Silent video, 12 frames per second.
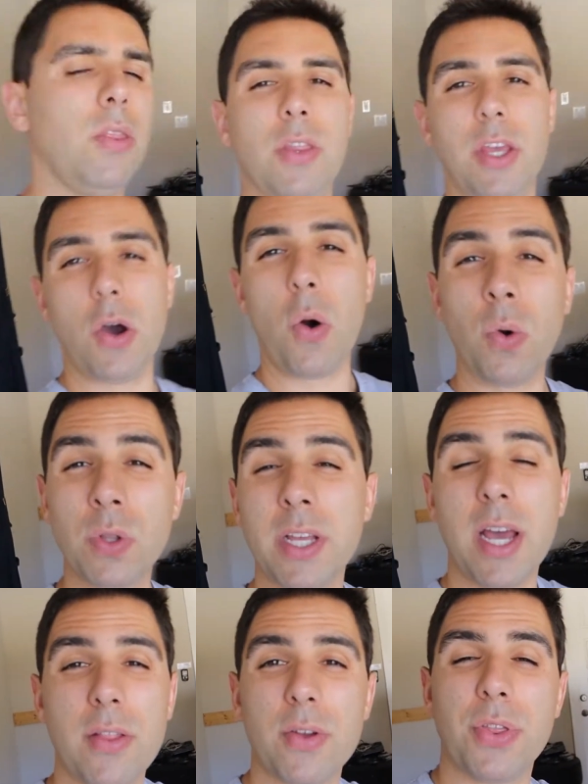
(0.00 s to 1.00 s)
The
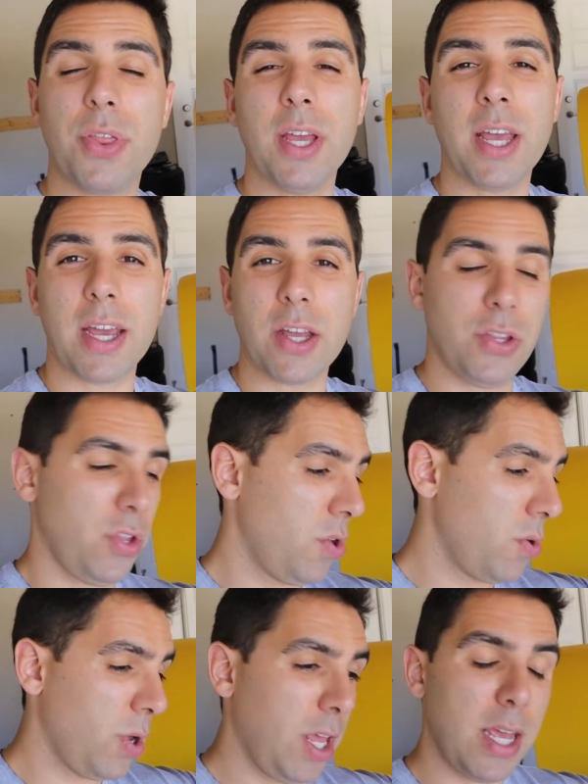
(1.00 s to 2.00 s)
only other thing I could
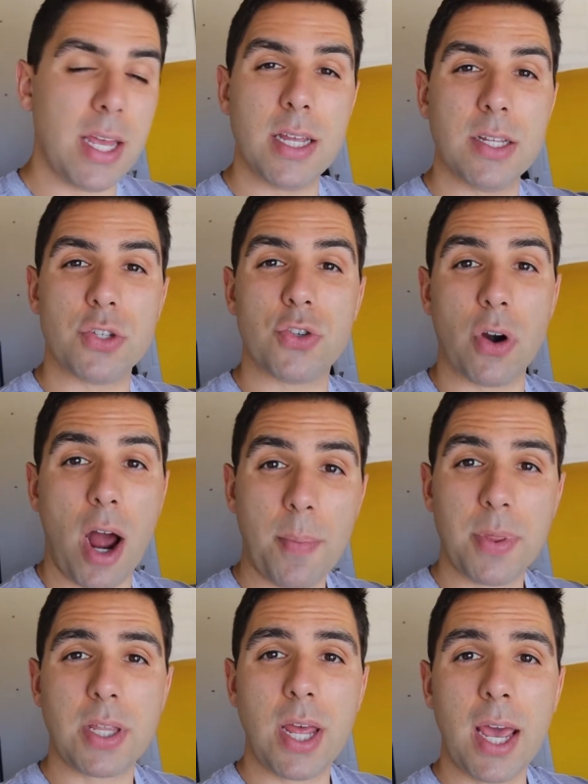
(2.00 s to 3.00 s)
do is
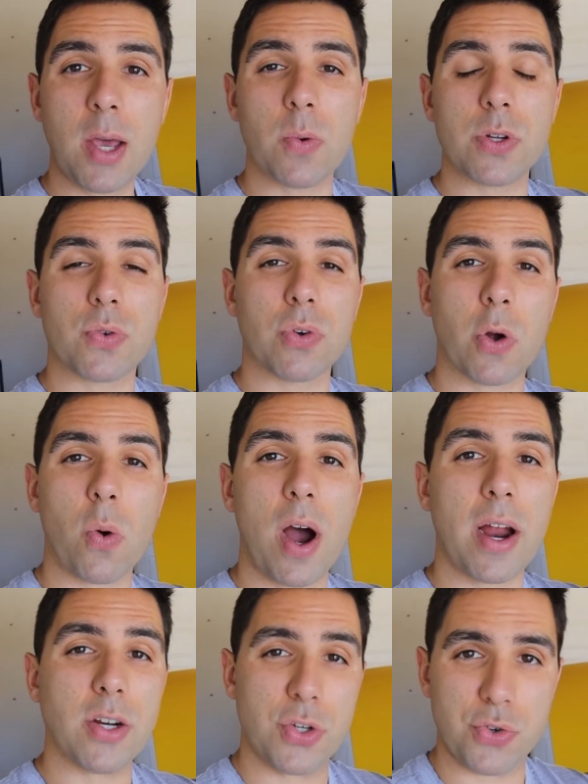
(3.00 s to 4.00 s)
drop the tank, which
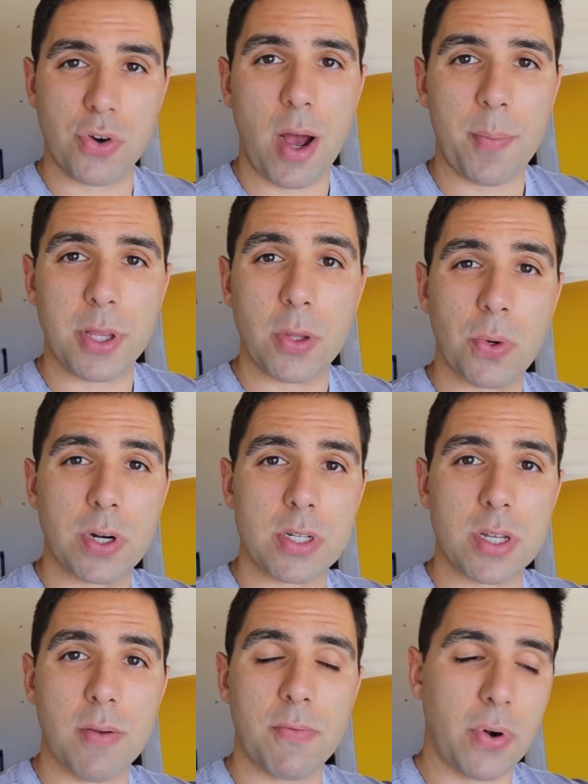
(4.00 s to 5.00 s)
requires dropping the rear
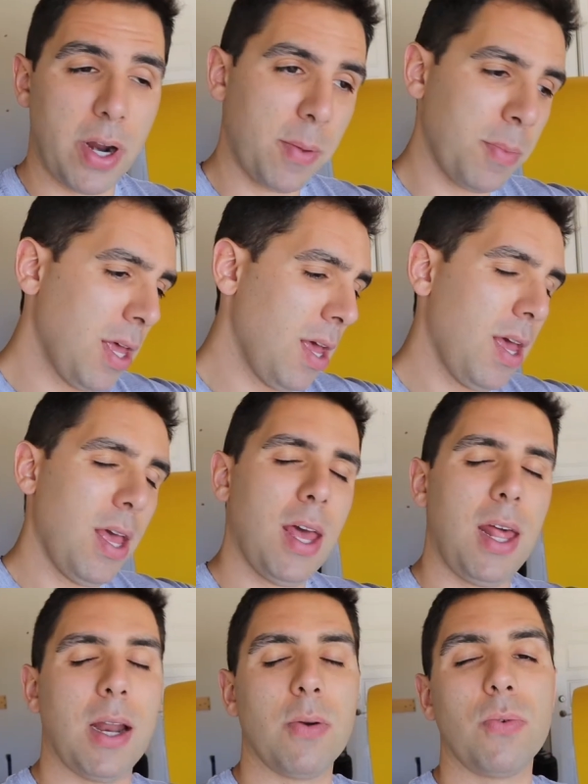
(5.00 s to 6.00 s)
subframe.
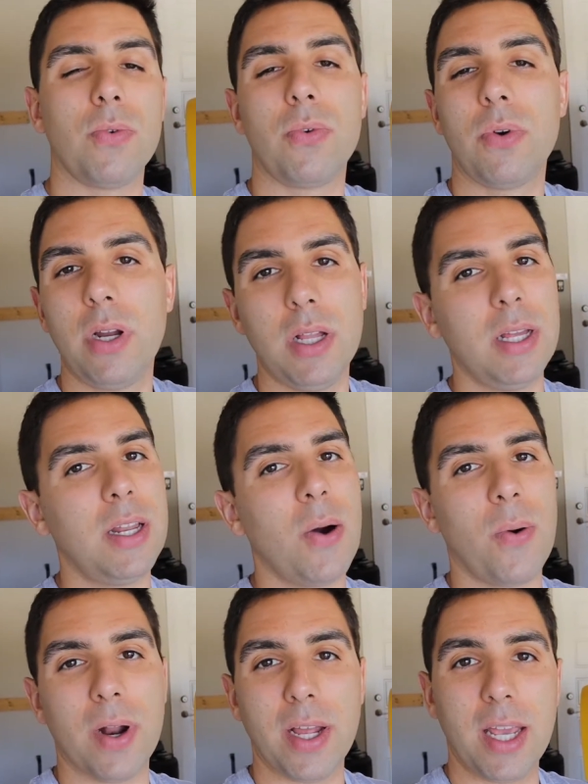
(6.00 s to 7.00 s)
And I really
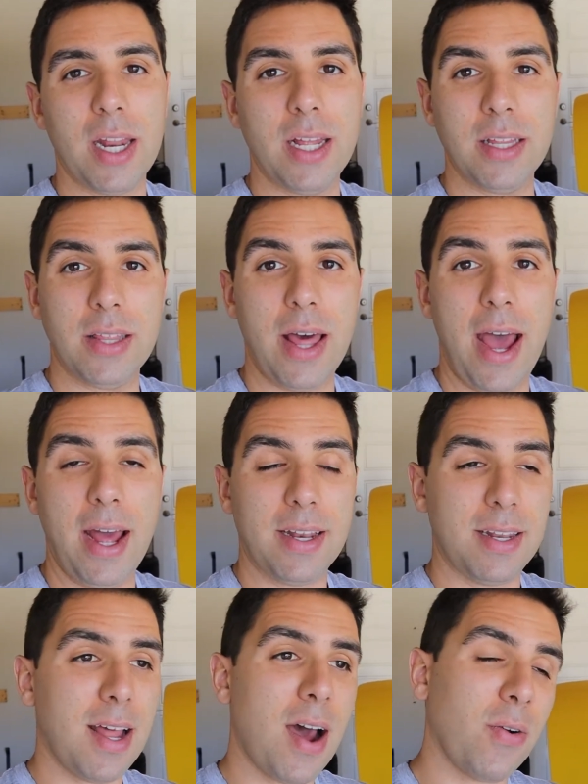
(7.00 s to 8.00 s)
don't want to get into
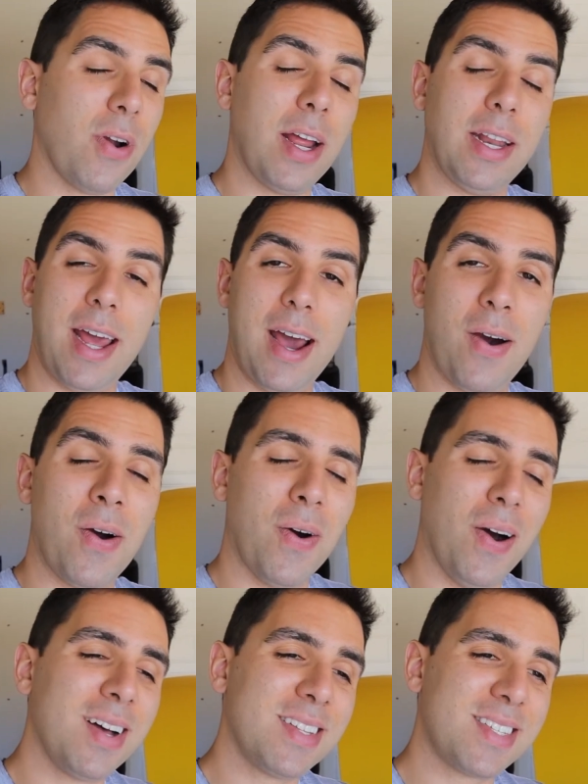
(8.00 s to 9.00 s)
that, not right now.